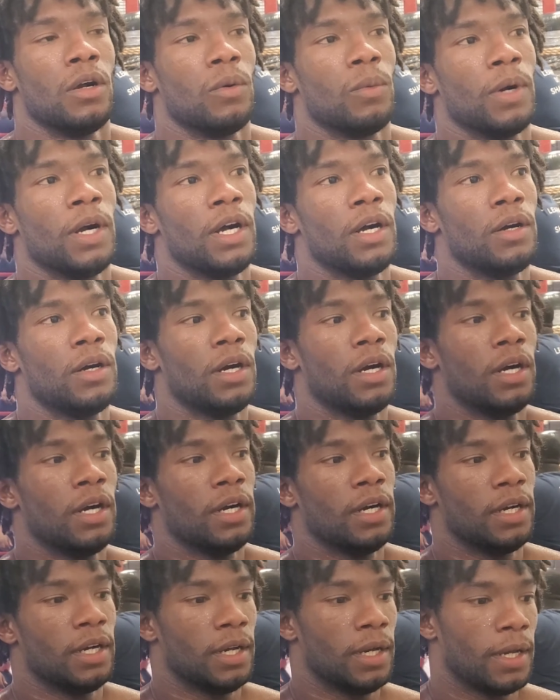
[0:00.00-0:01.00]
Well,
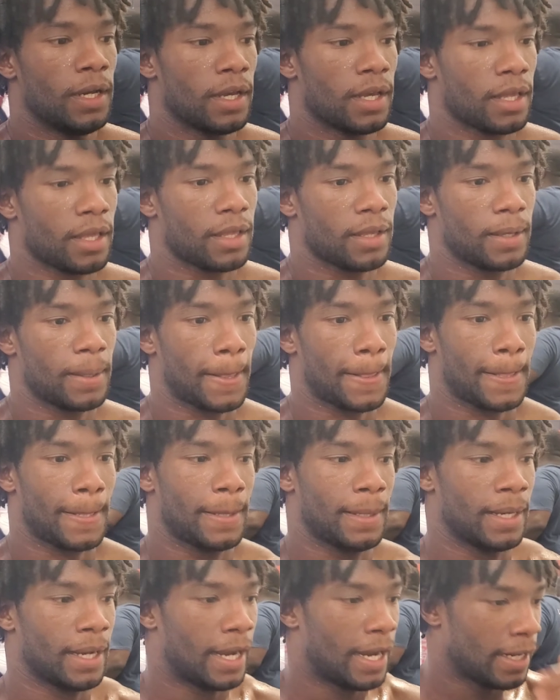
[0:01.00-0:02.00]
uh,
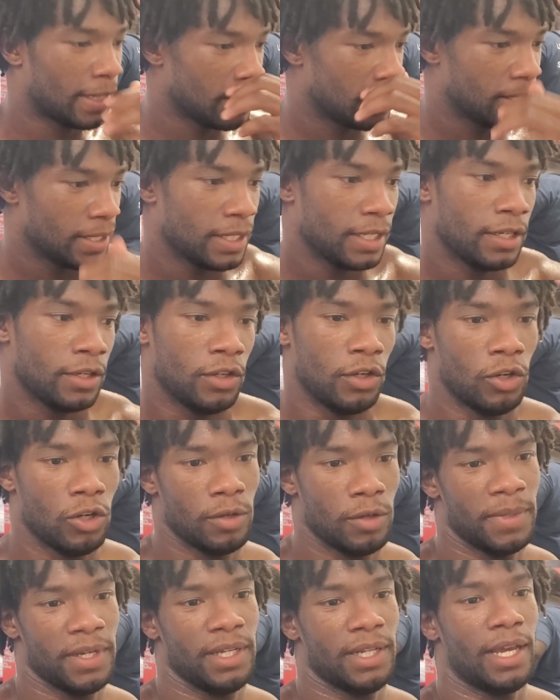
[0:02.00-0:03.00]
honestly, you know
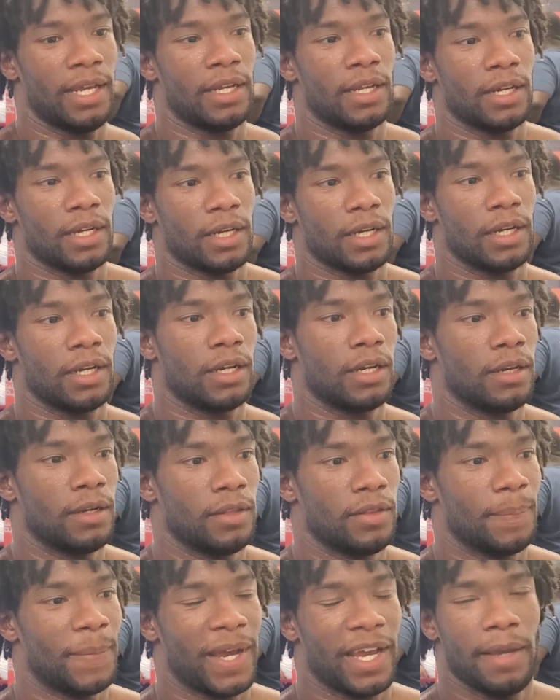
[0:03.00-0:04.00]
what I mean? Like,
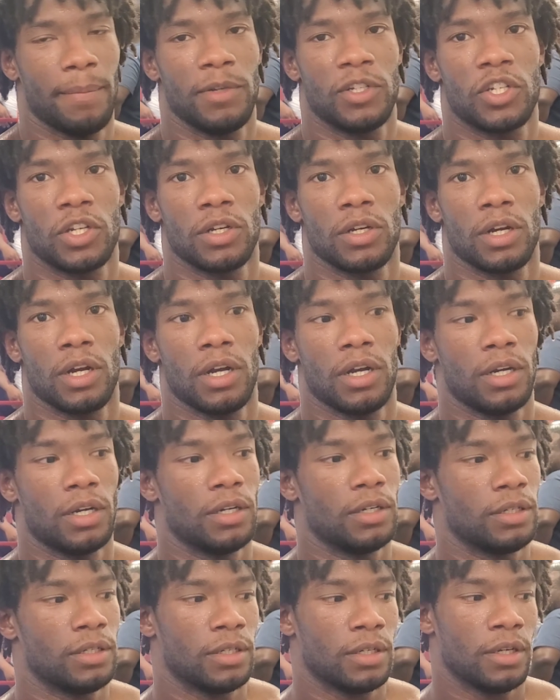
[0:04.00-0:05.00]
my amateur
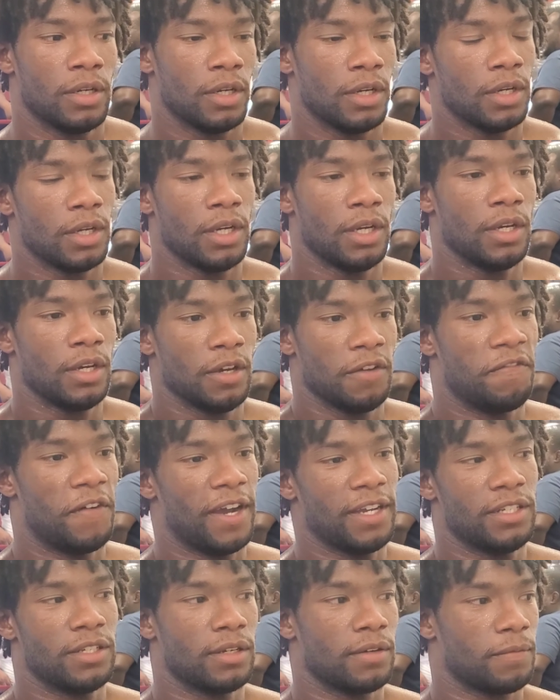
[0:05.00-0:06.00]
uh,
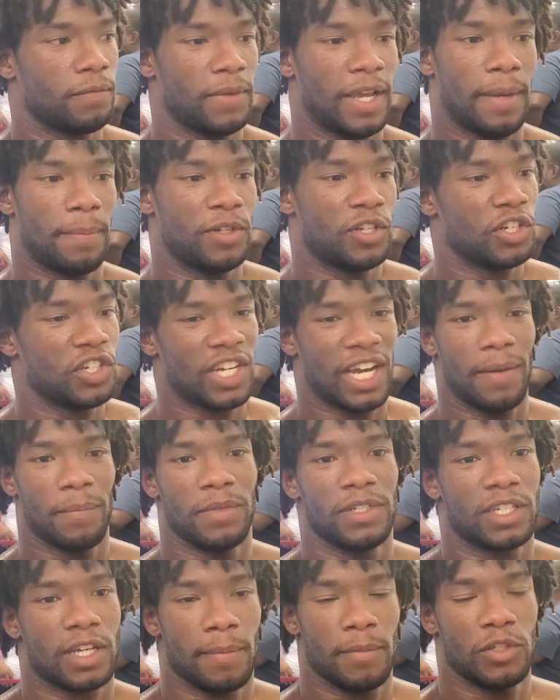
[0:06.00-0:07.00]
amateur
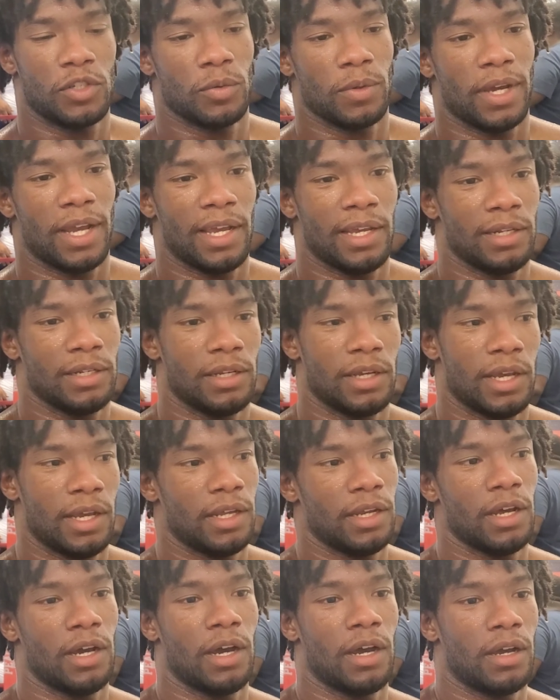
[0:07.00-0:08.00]
time is coming to an end.
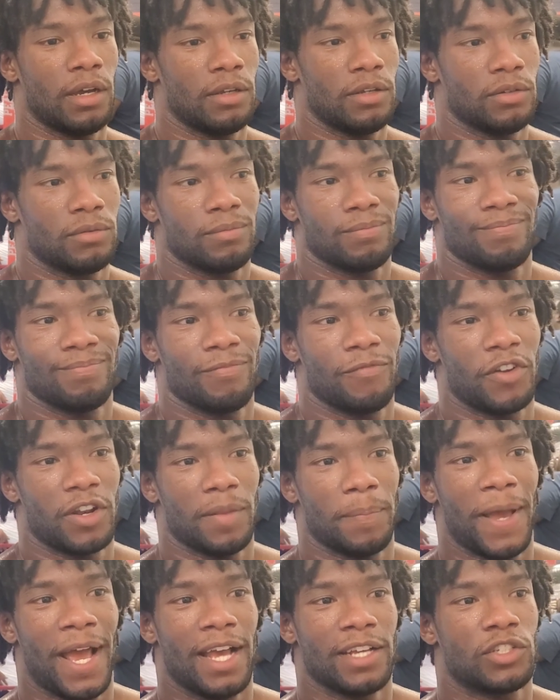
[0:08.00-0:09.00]
And uh, for
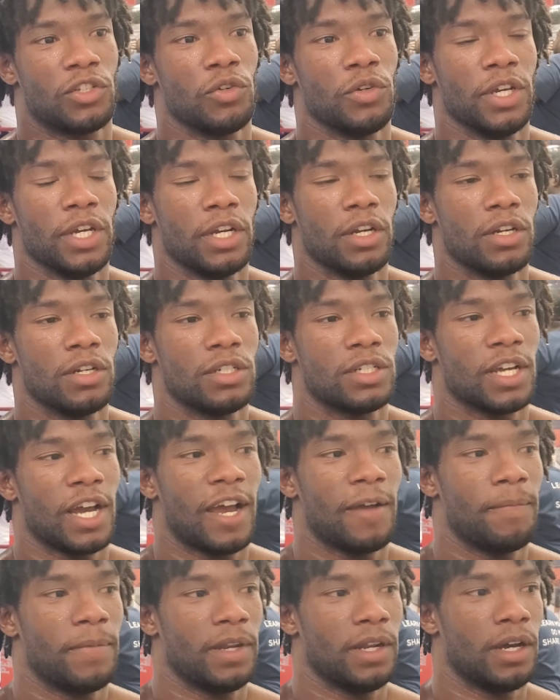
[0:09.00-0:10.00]
the past two years,
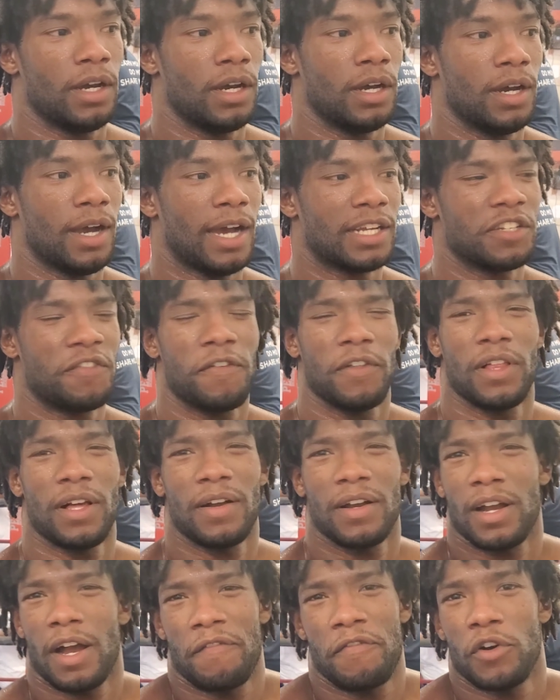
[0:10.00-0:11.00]
I've been, uh, I just feel,
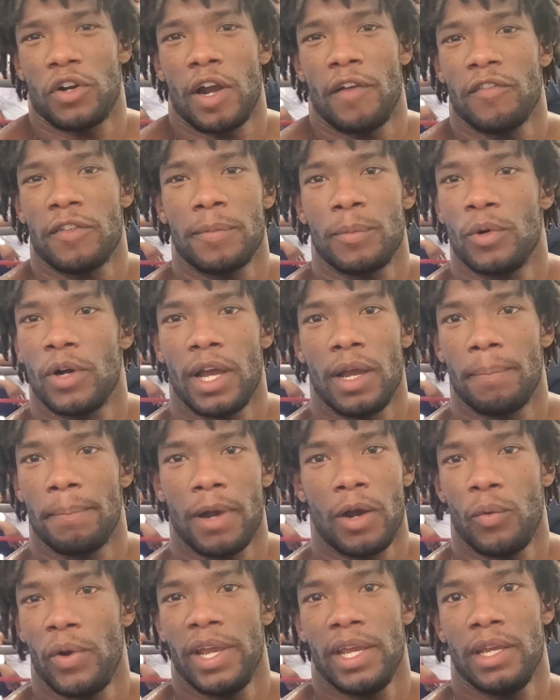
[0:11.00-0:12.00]
I feel comfortable at
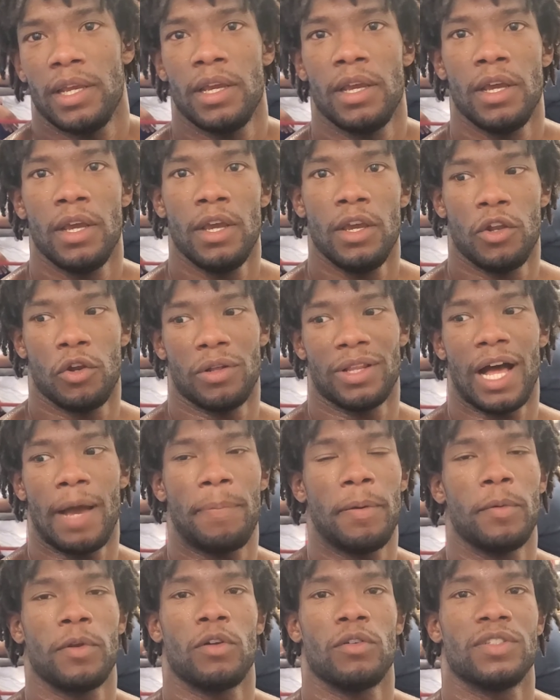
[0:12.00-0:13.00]
my weight know, a lot
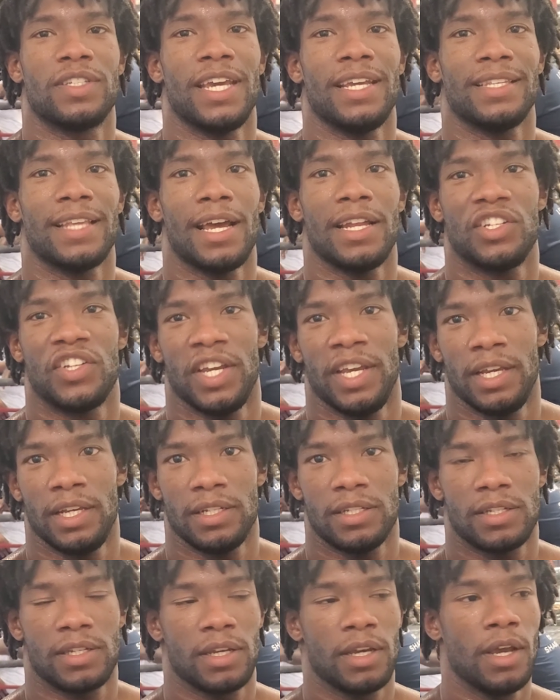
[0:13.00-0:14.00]
of people don't take that
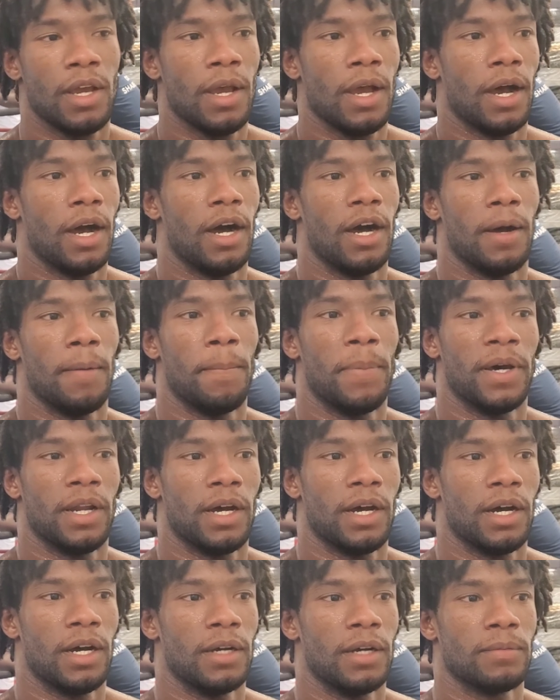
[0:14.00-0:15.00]
chance. Uh, but
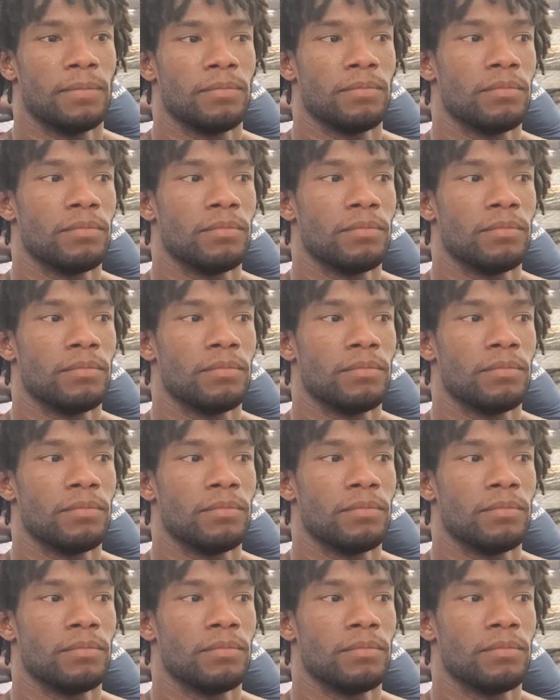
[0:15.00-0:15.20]
uh,